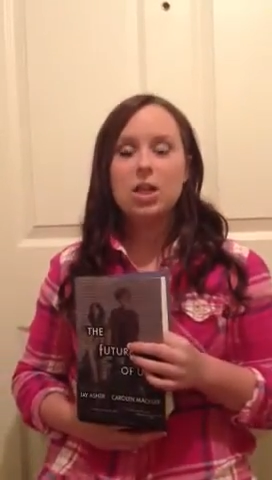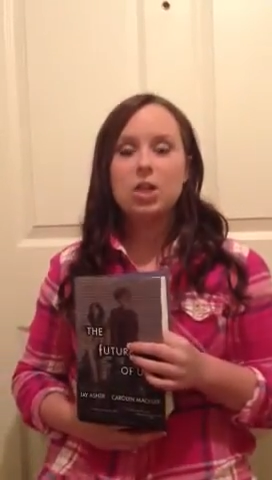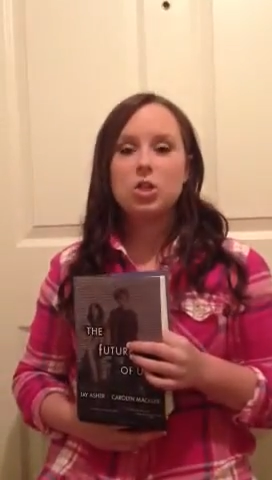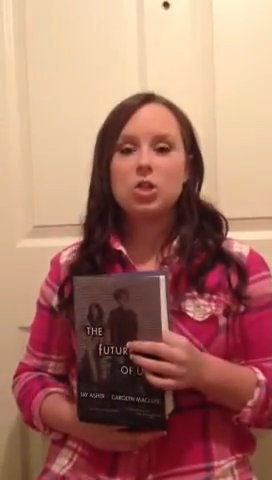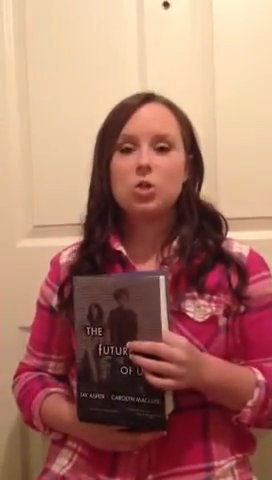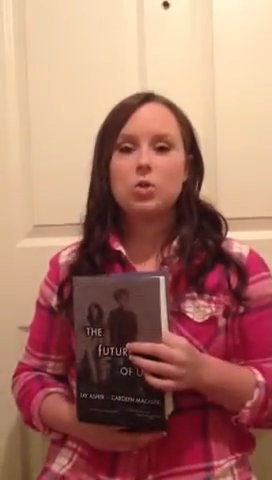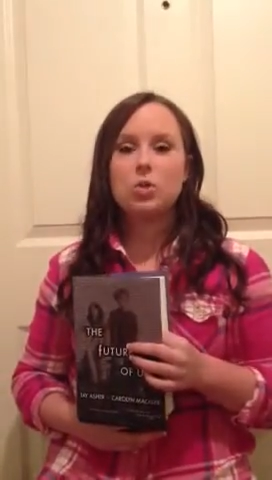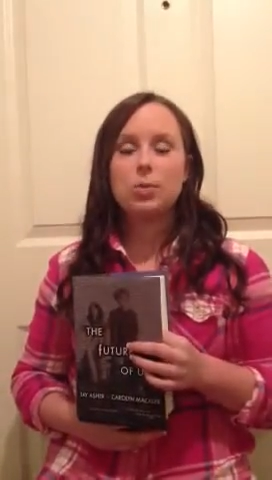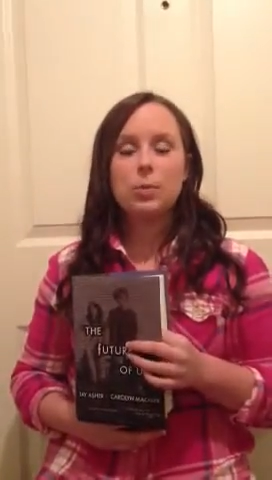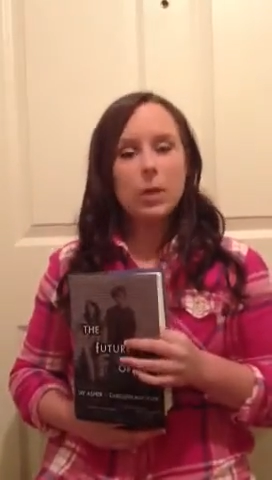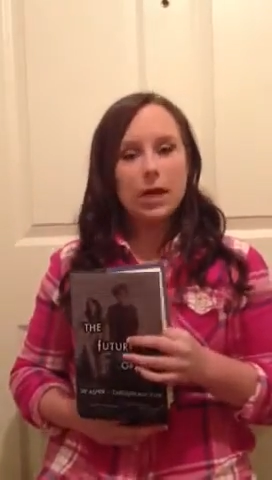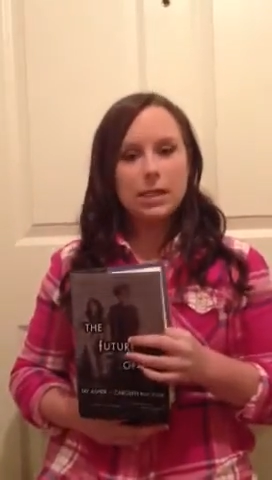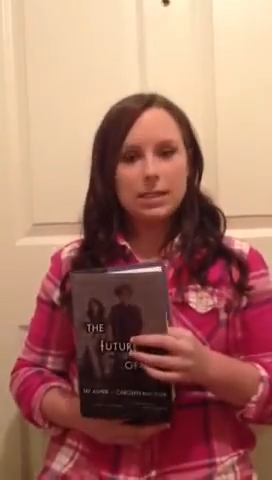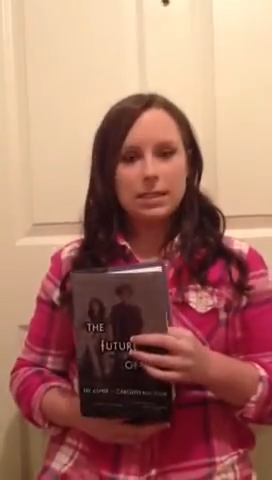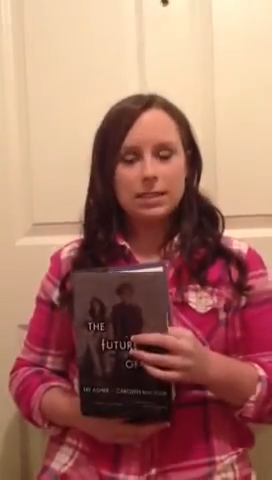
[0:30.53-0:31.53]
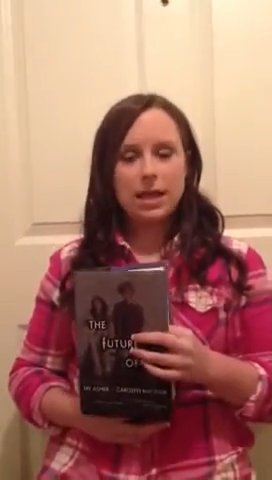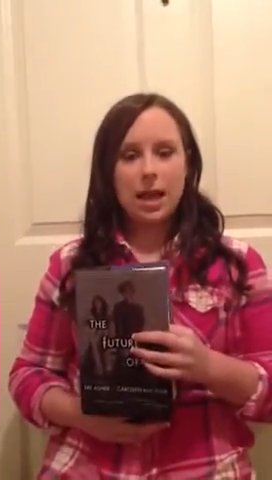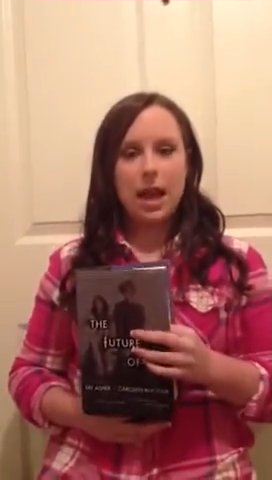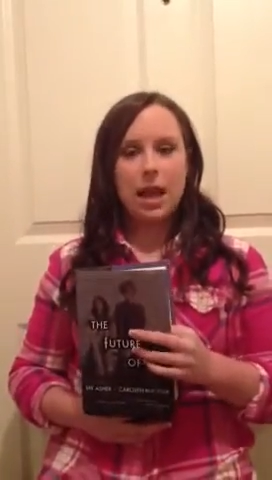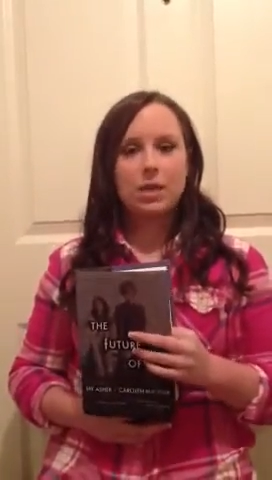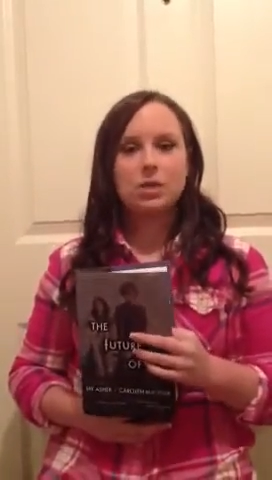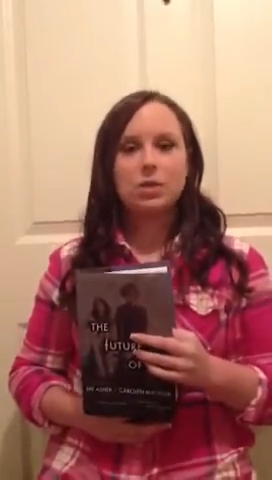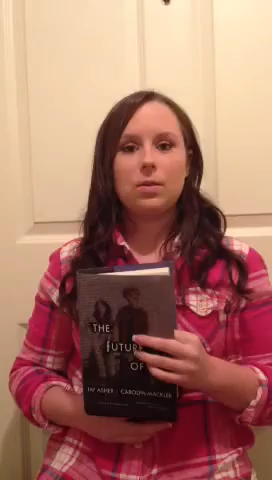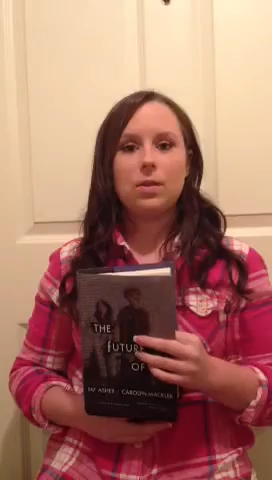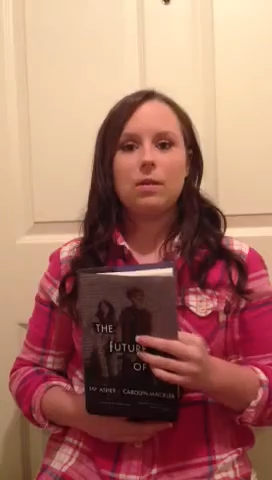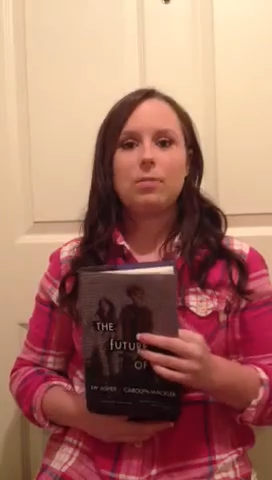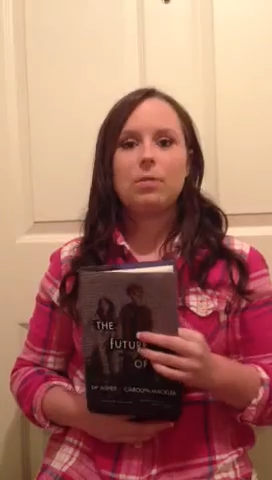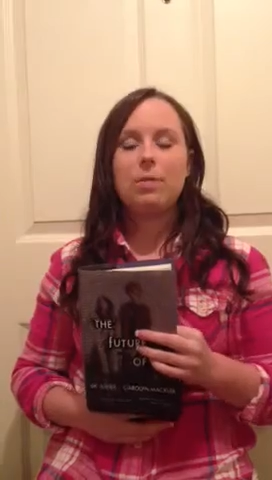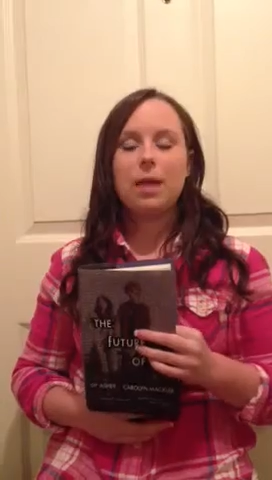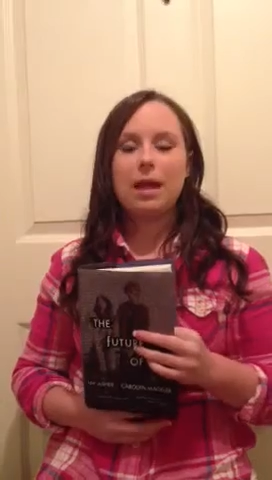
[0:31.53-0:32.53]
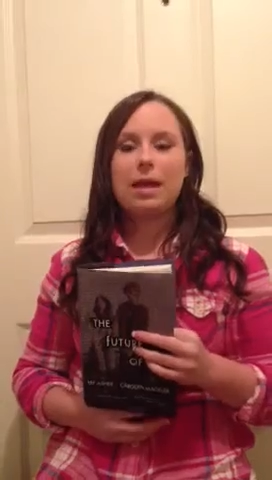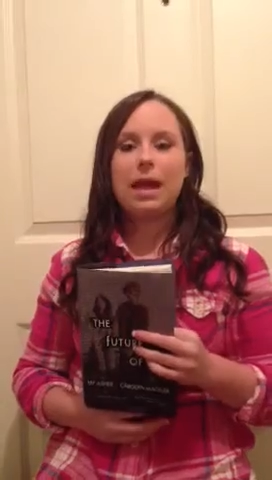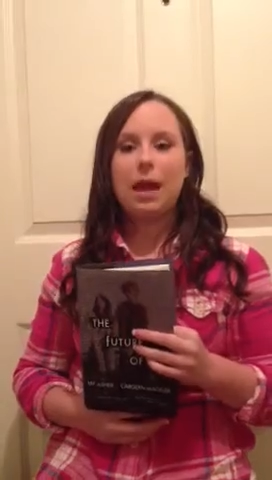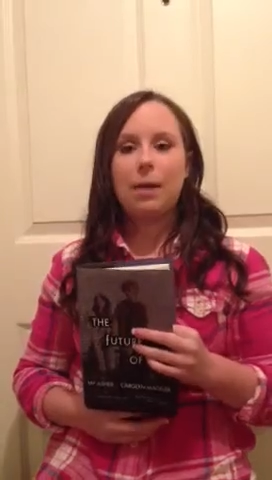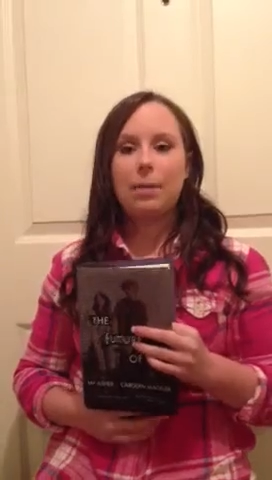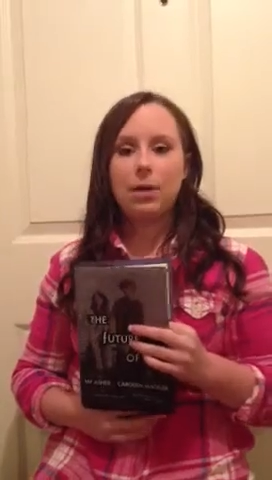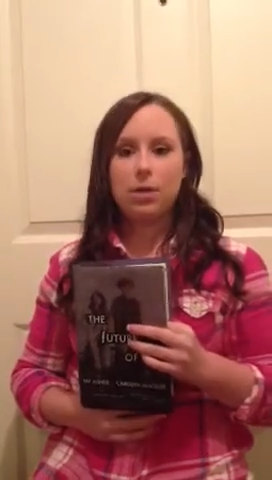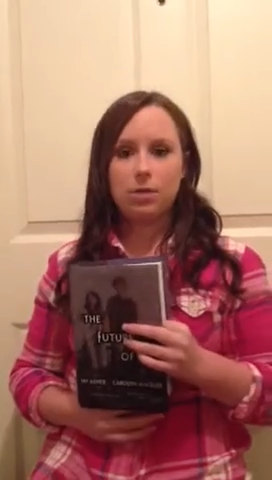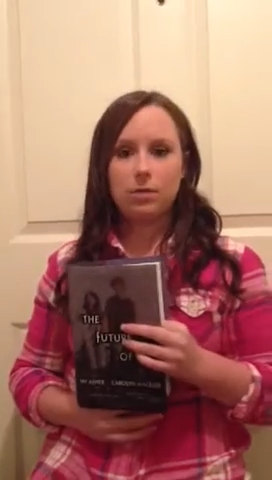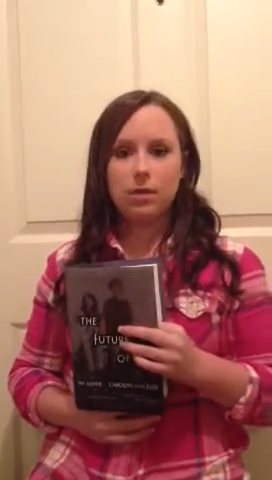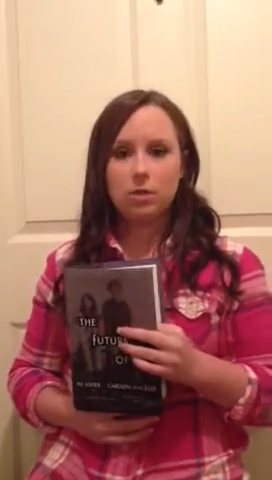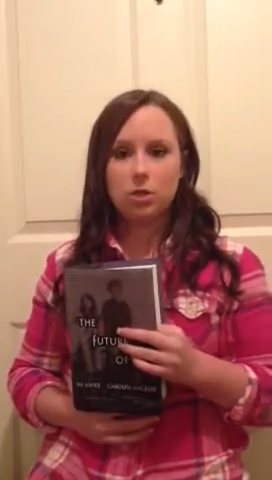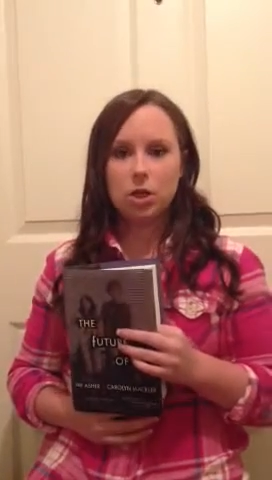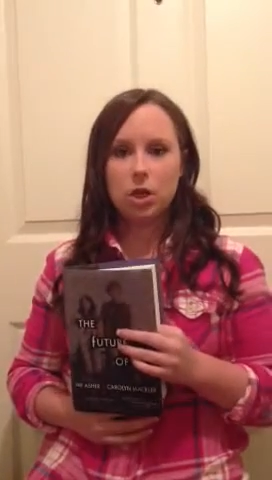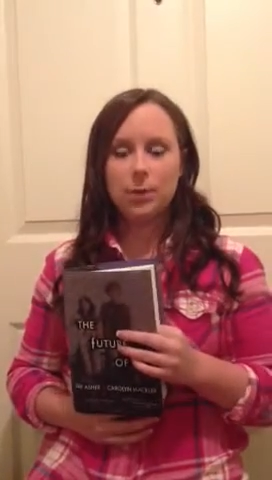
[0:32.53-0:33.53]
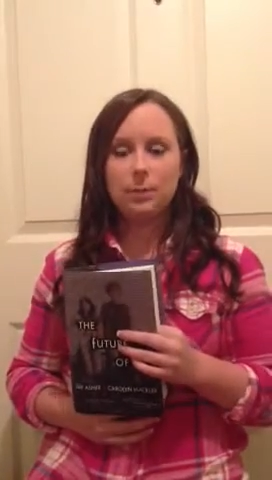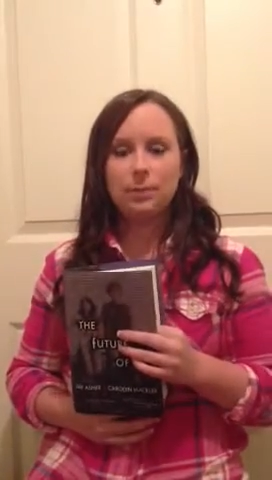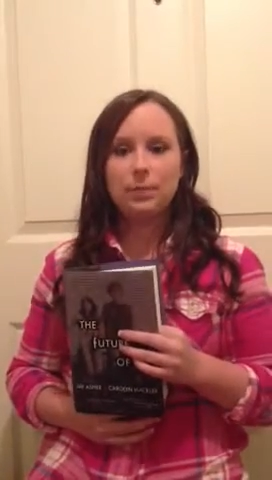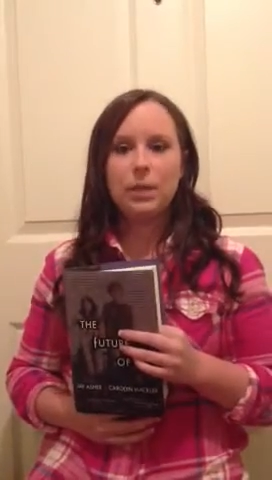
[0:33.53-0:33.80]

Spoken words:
to their present day so they remain happy in their future.